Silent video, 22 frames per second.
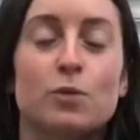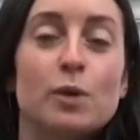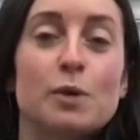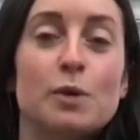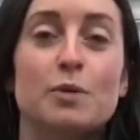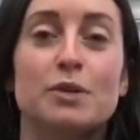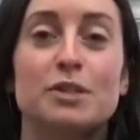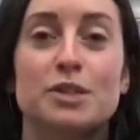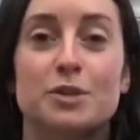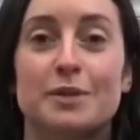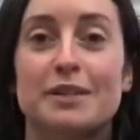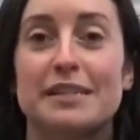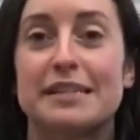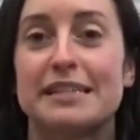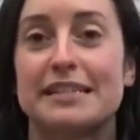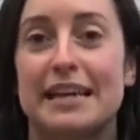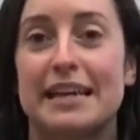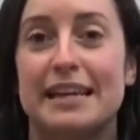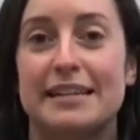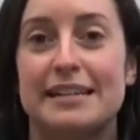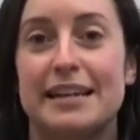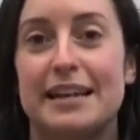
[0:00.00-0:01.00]
We want to
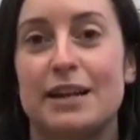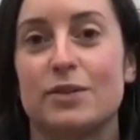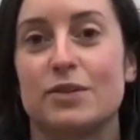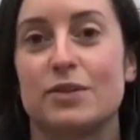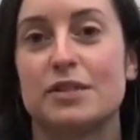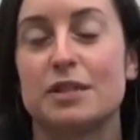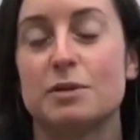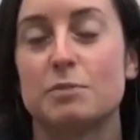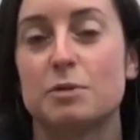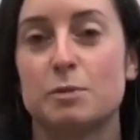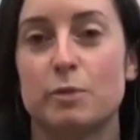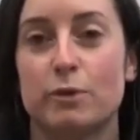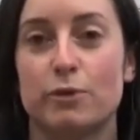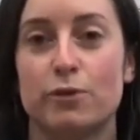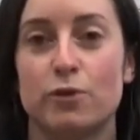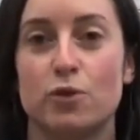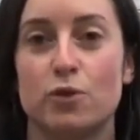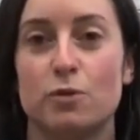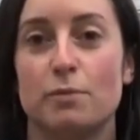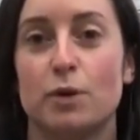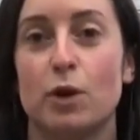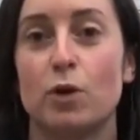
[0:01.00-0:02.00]
understand how SIPs
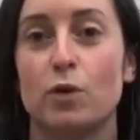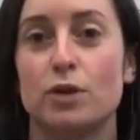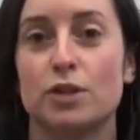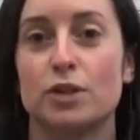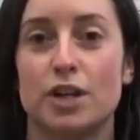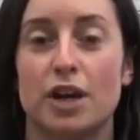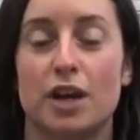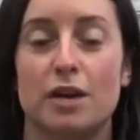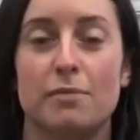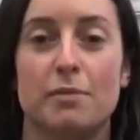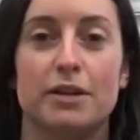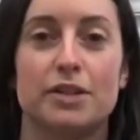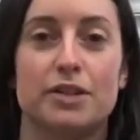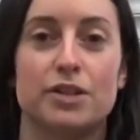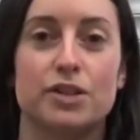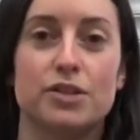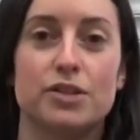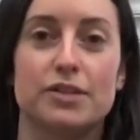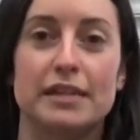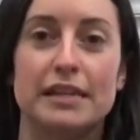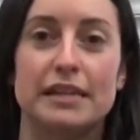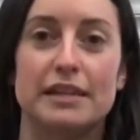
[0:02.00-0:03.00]
perform long term under
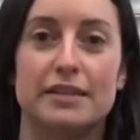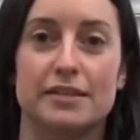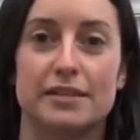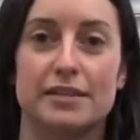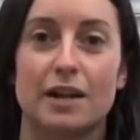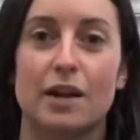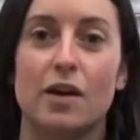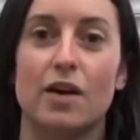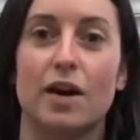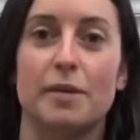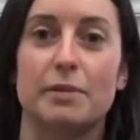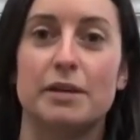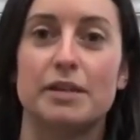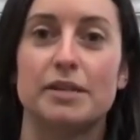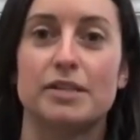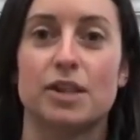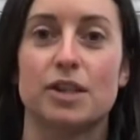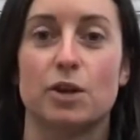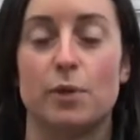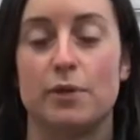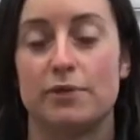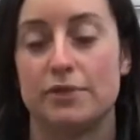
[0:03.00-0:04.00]
New Zealand's climate,
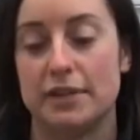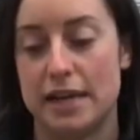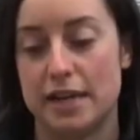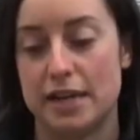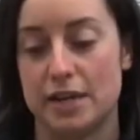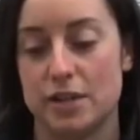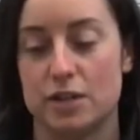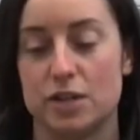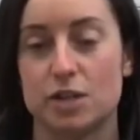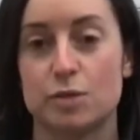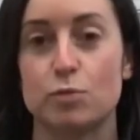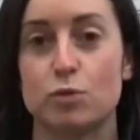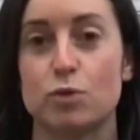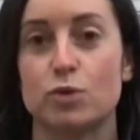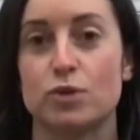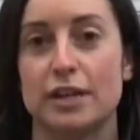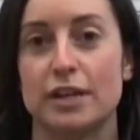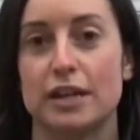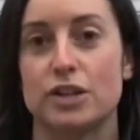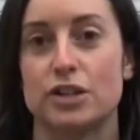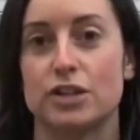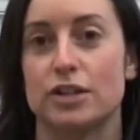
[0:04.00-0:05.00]
so we've taken small
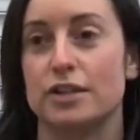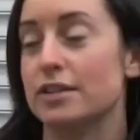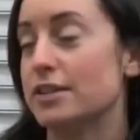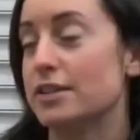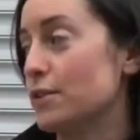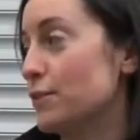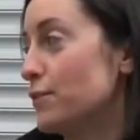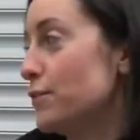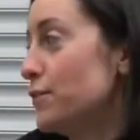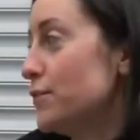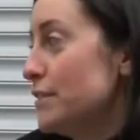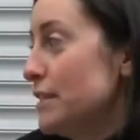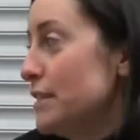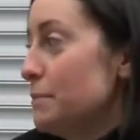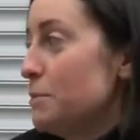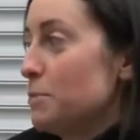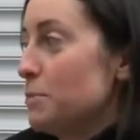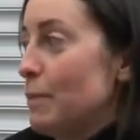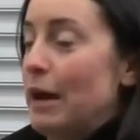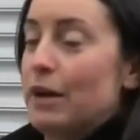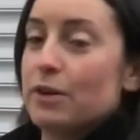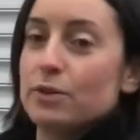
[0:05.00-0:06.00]
sections of
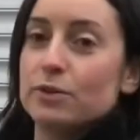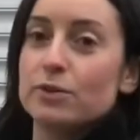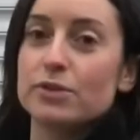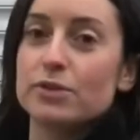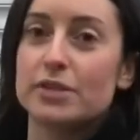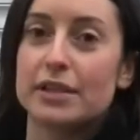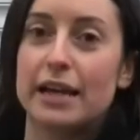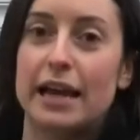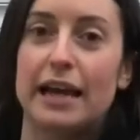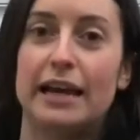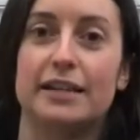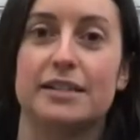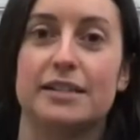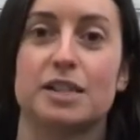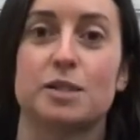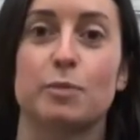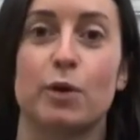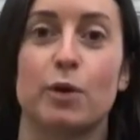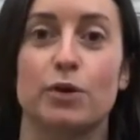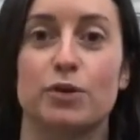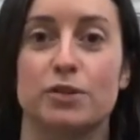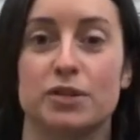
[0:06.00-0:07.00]
SIPs panels and
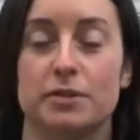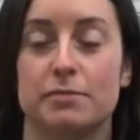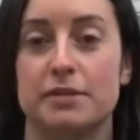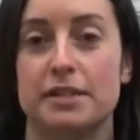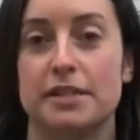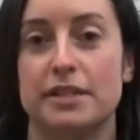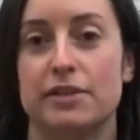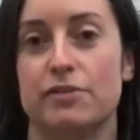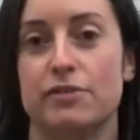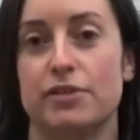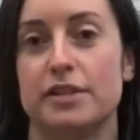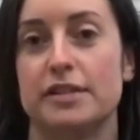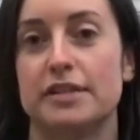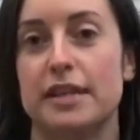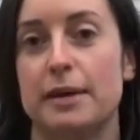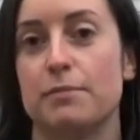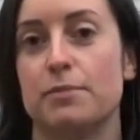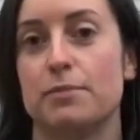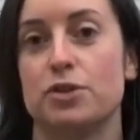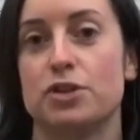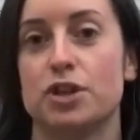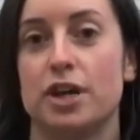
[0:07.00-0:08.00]
exposed them to different
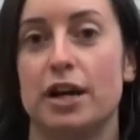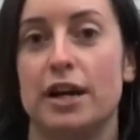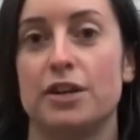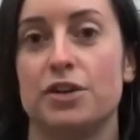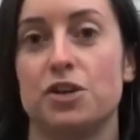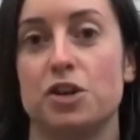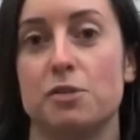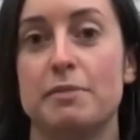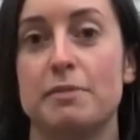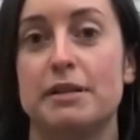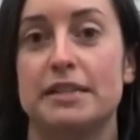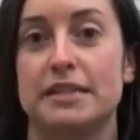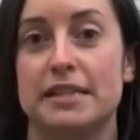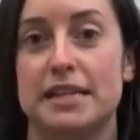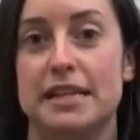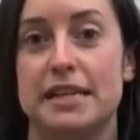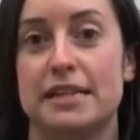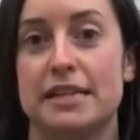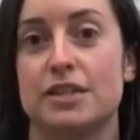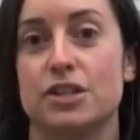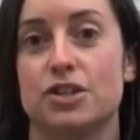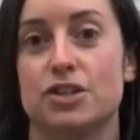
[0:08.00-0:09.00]
temperature and humidity
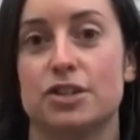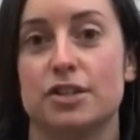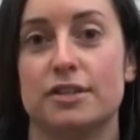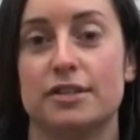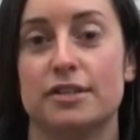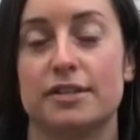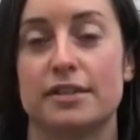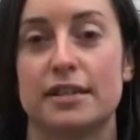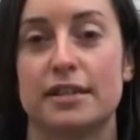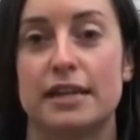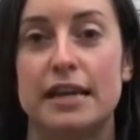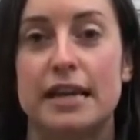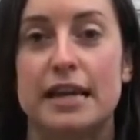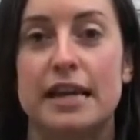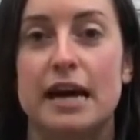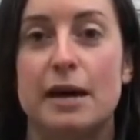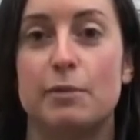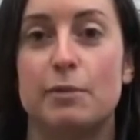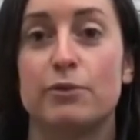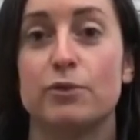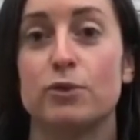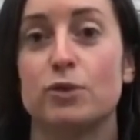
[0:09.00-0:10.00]
conditions.
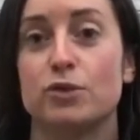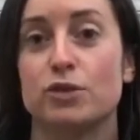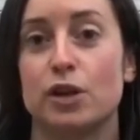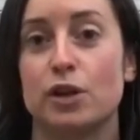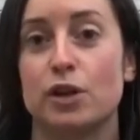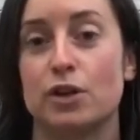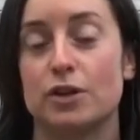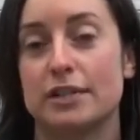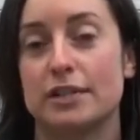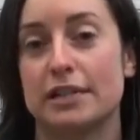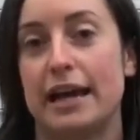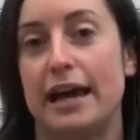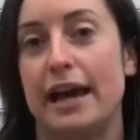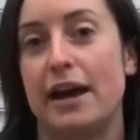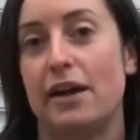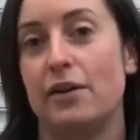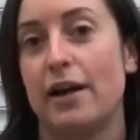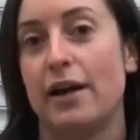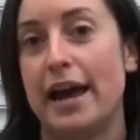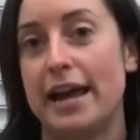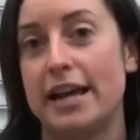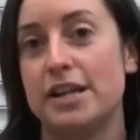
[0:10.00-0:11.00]
And we've also looked at
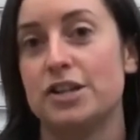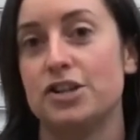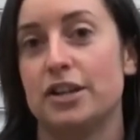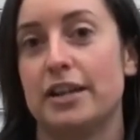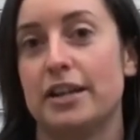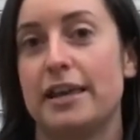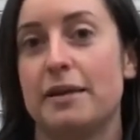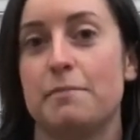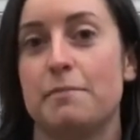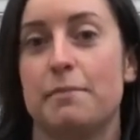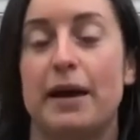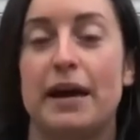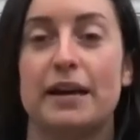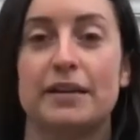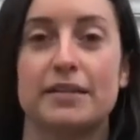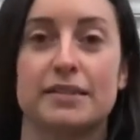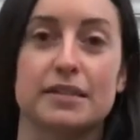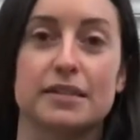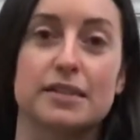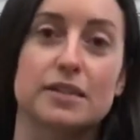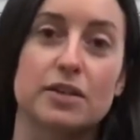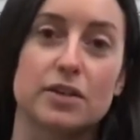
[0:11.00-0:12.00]
how ageing
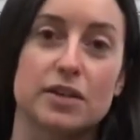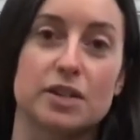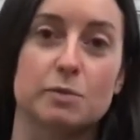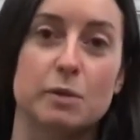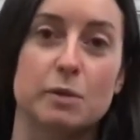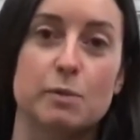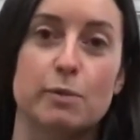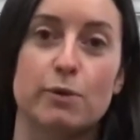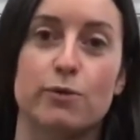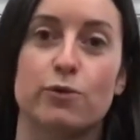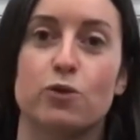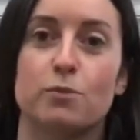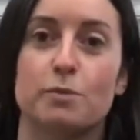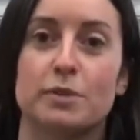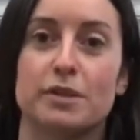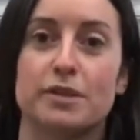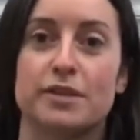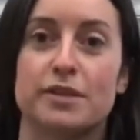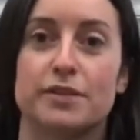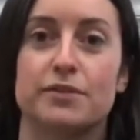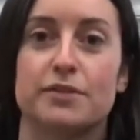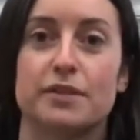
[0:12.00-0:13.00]
impacts the seismic
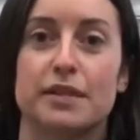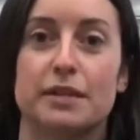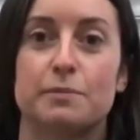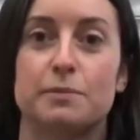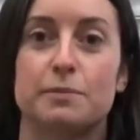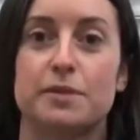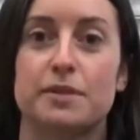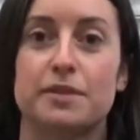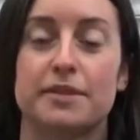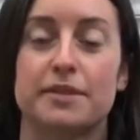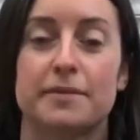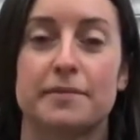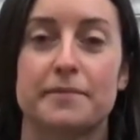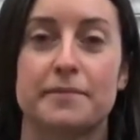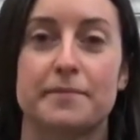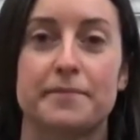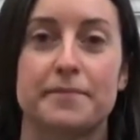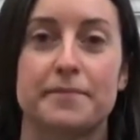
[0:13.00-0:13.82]
performance of SIPs.